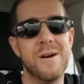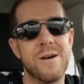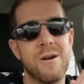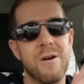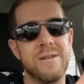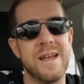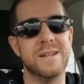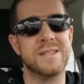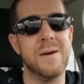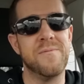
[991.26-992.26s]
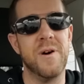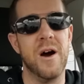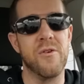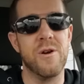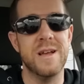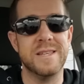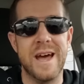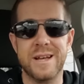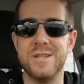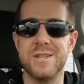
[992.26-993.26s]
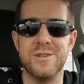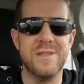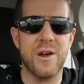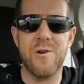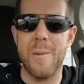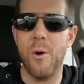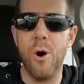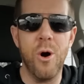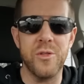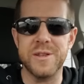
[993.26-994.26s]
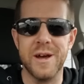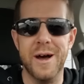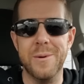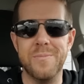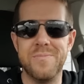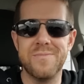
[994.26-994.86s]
her then stepfather, his ex, used to do that crap all the time.